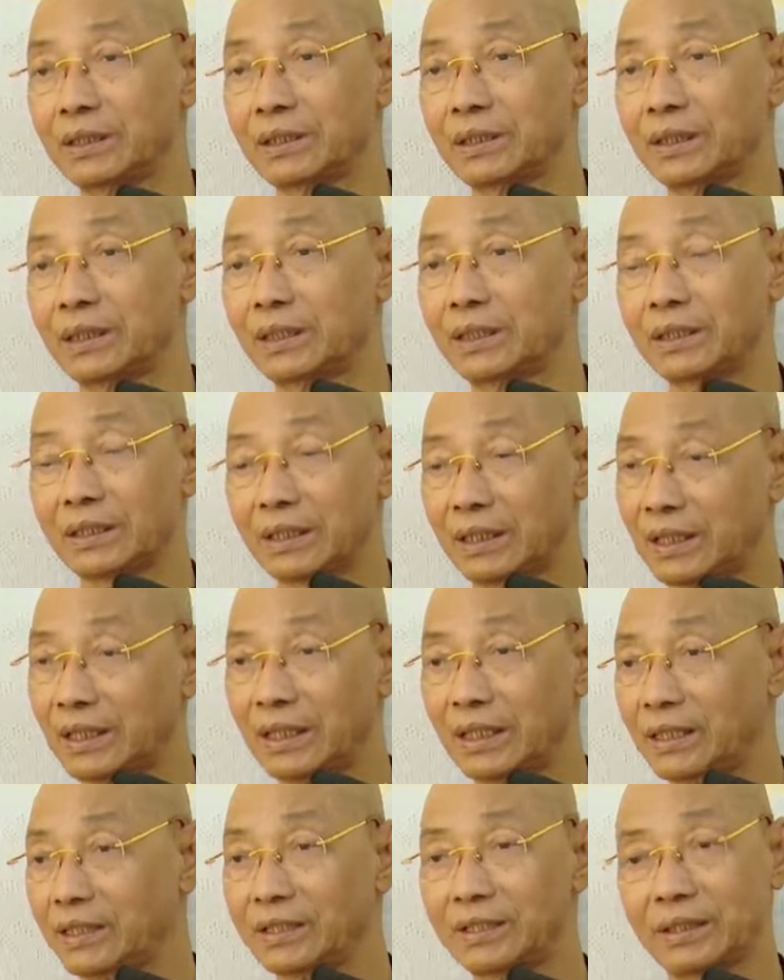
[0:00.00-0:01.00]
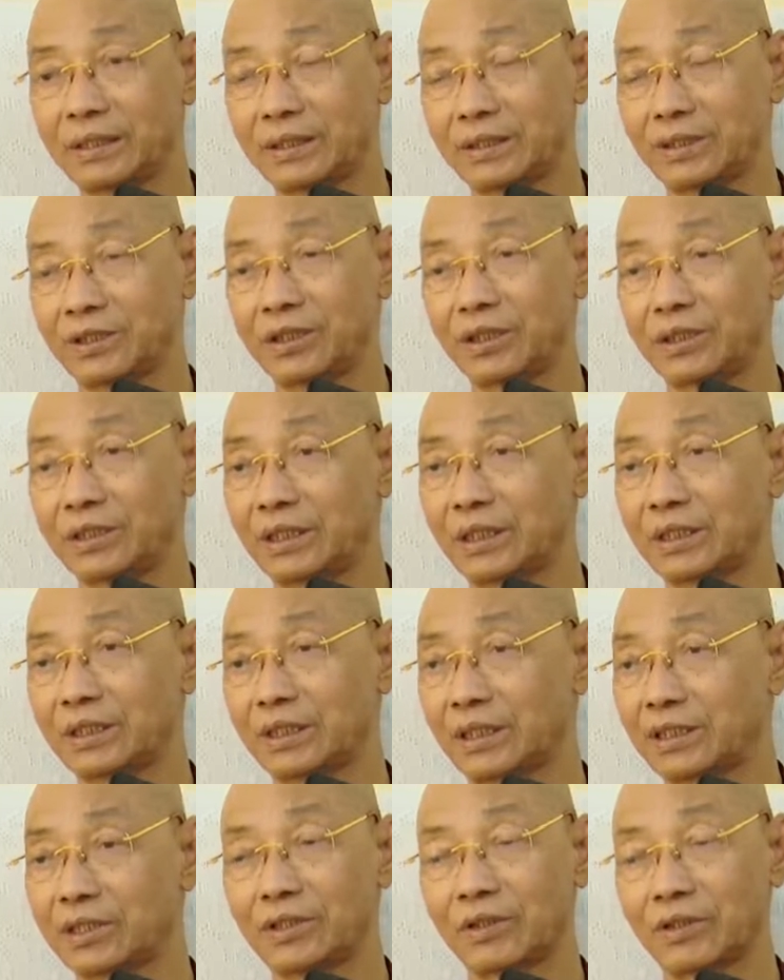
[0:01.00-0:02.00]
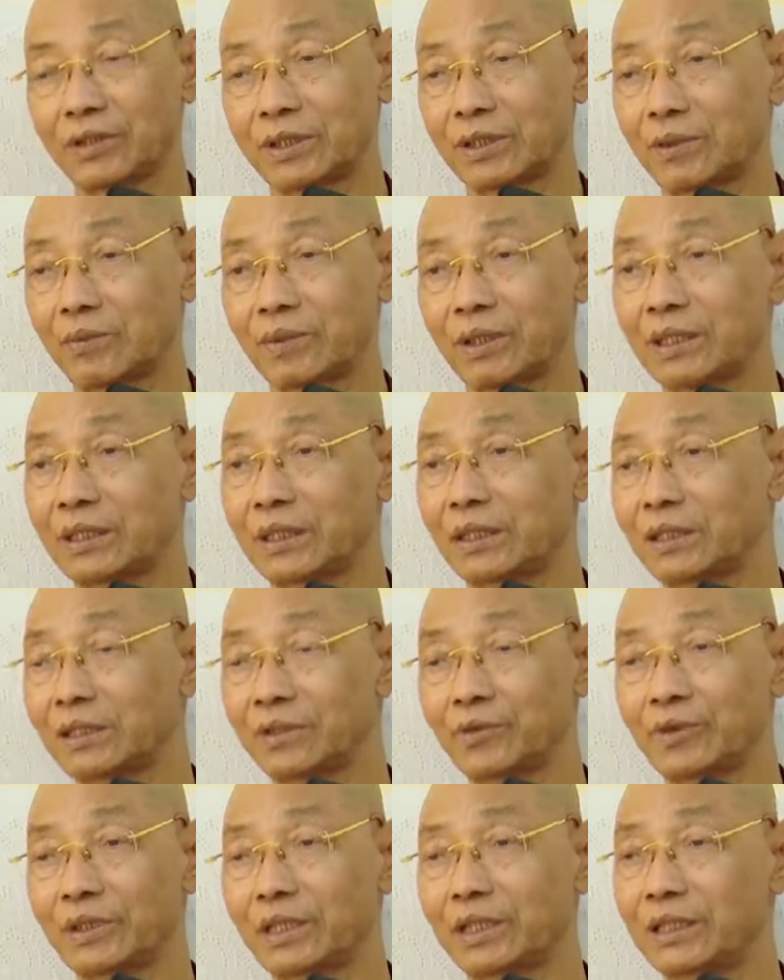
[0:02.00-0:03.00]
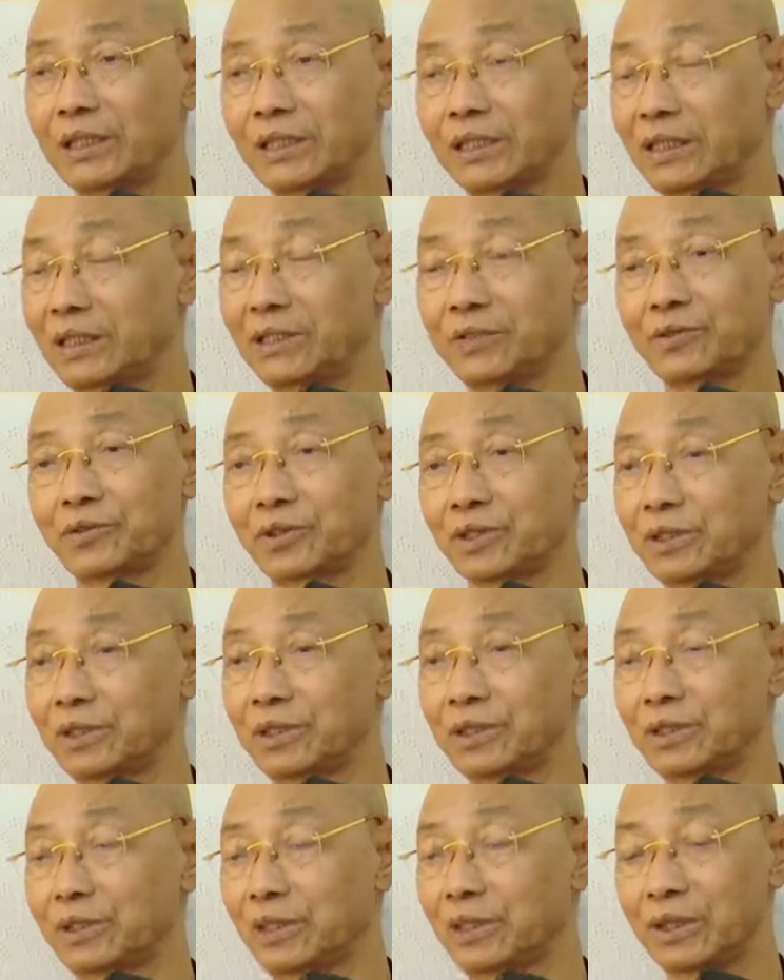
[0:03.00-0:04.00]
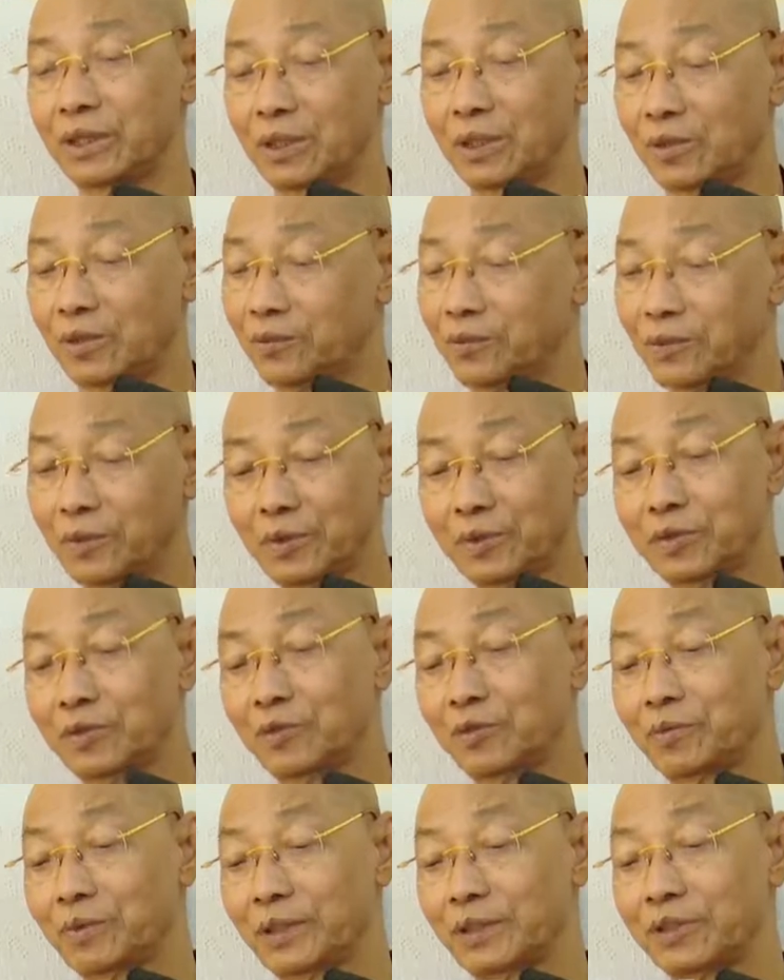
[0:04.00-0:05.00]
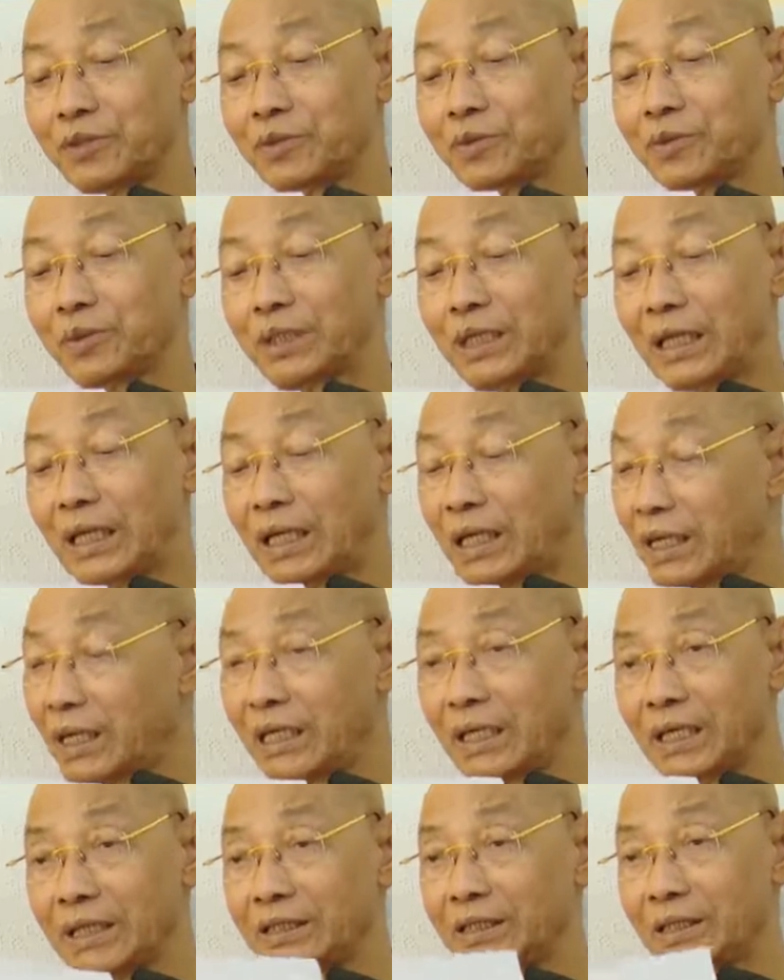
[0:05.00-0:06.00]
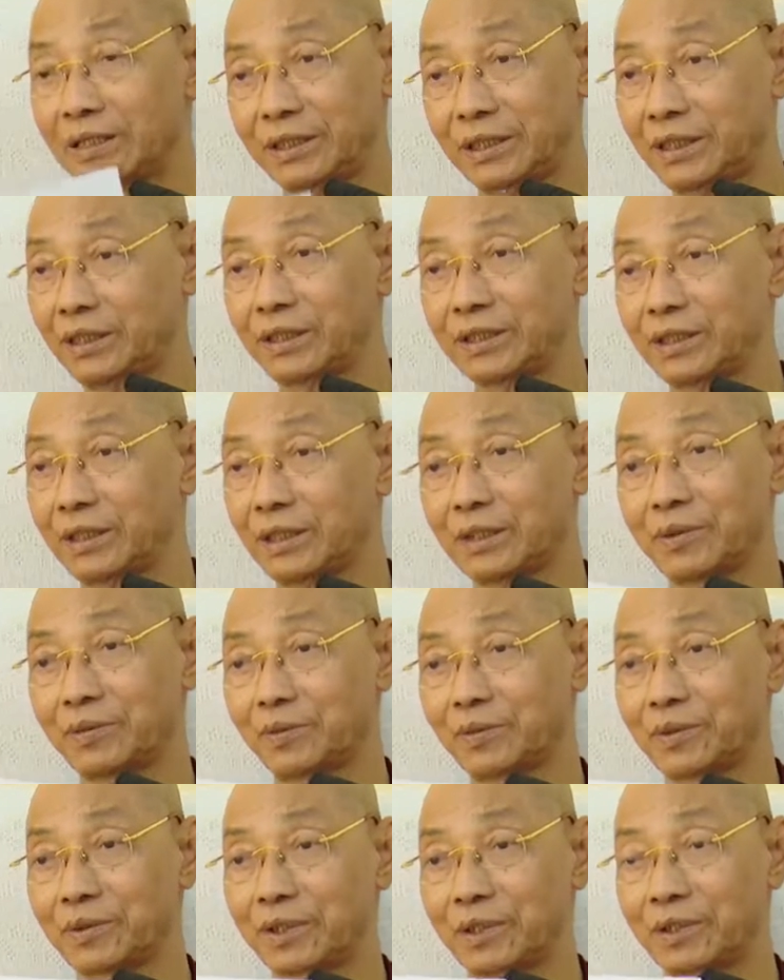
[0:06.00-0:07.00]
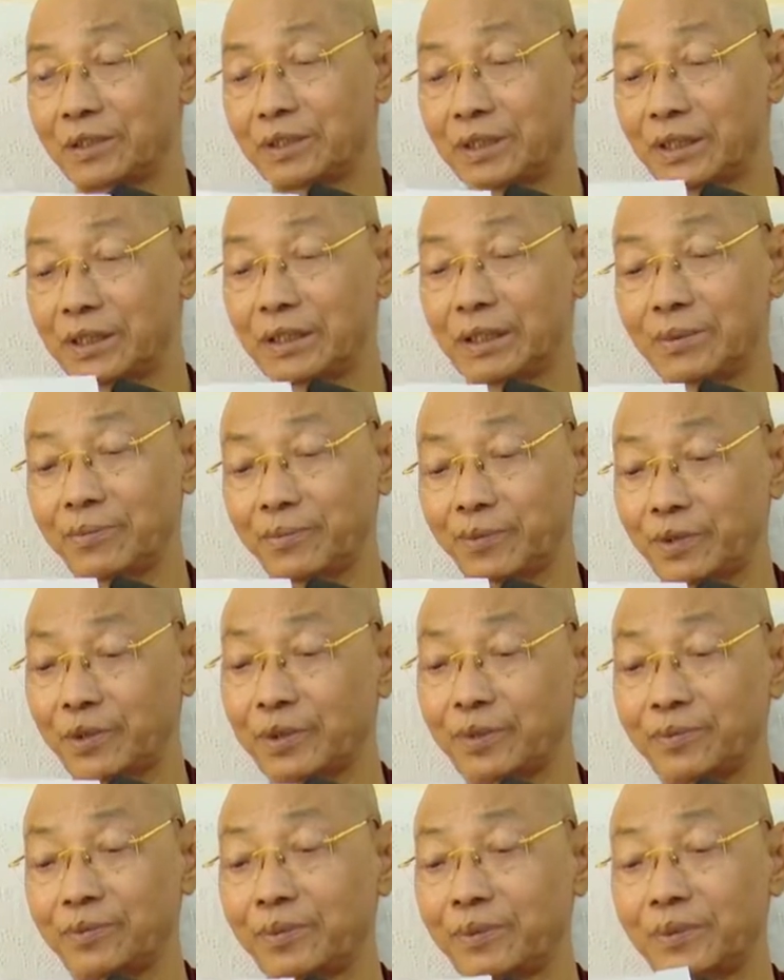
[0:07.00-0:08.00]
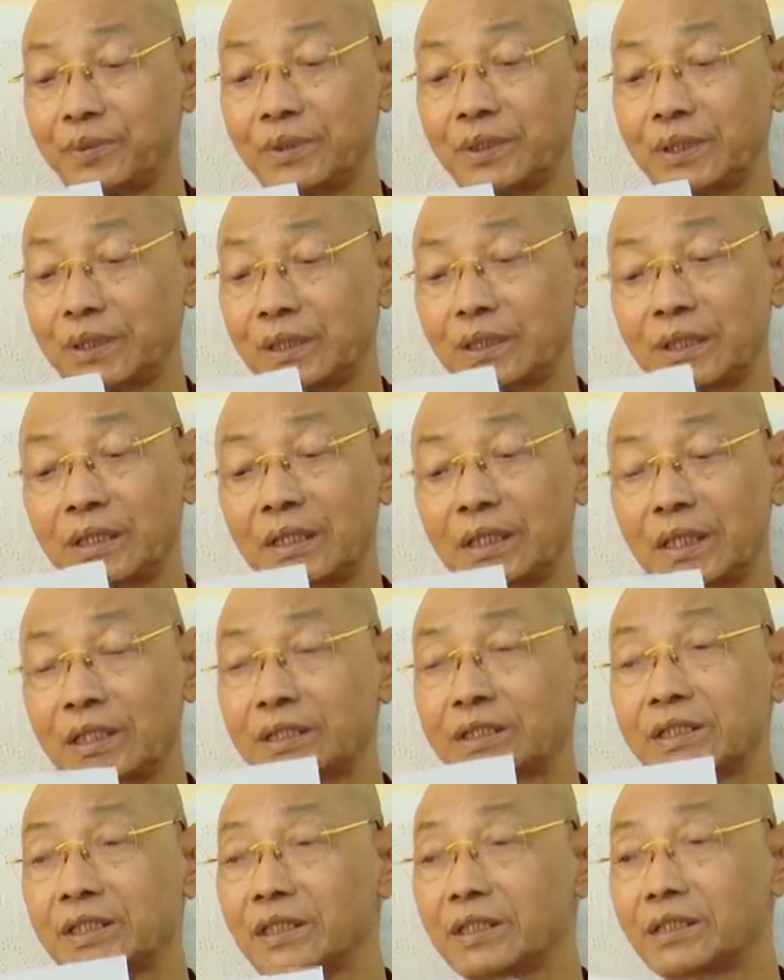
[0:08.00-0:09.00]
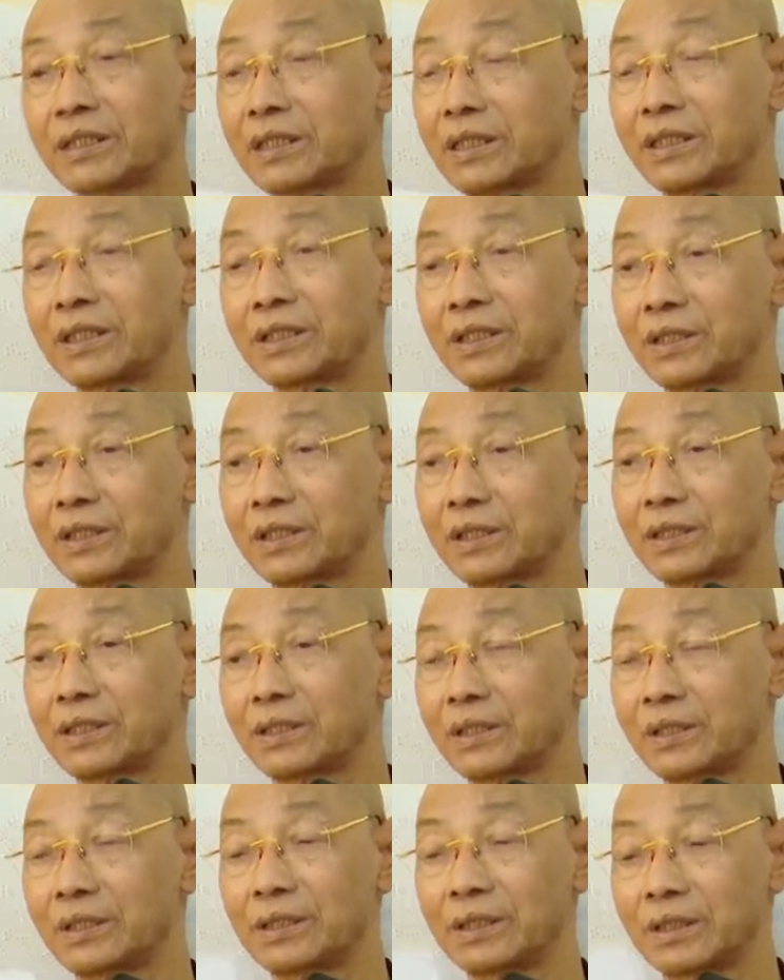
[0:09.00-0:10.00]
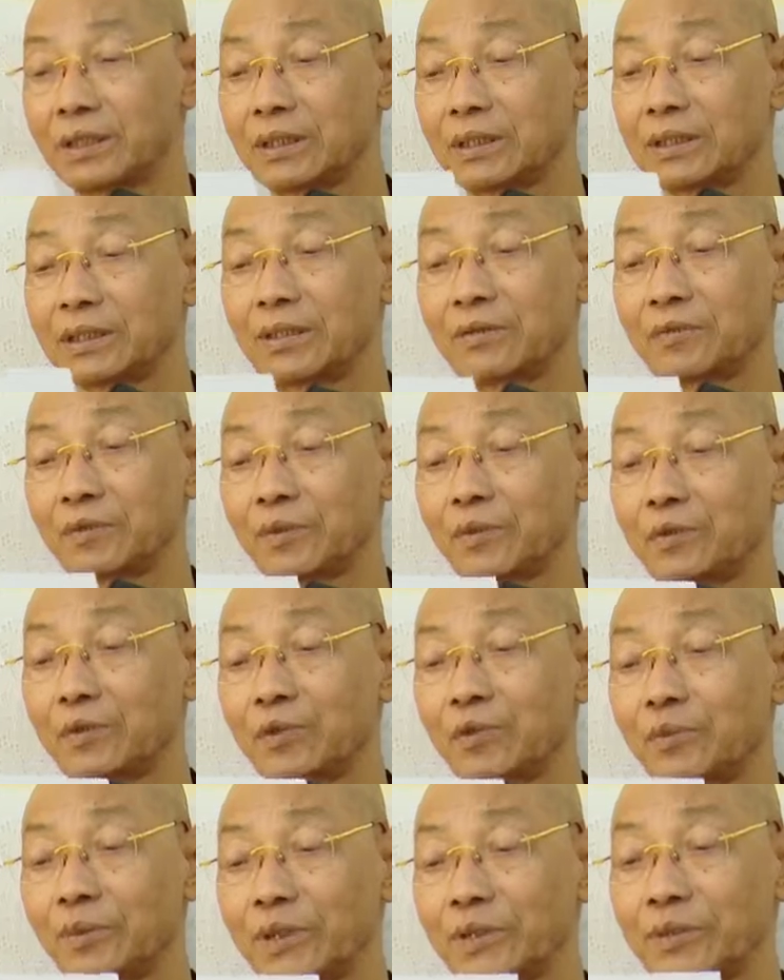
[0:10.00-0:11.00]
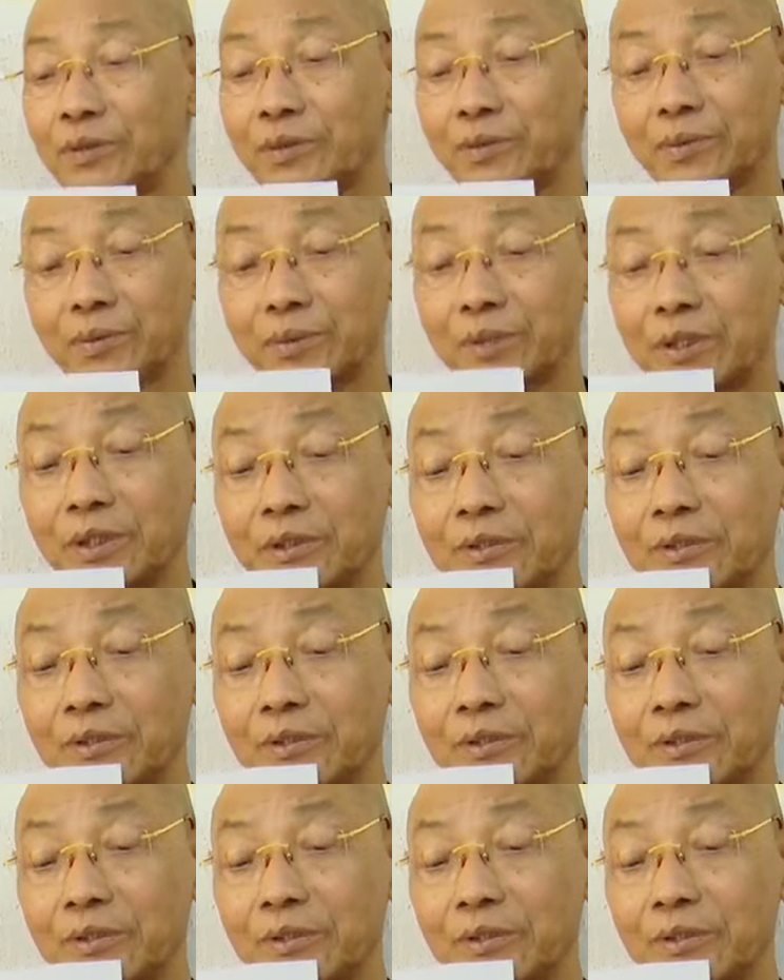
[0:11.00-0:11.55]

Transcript: Then there is cessations of suffering, the way leading to cessation. Four Noble Truths, the higher teachings of the Buddhas. In brief, essence is the Four Noble Truths.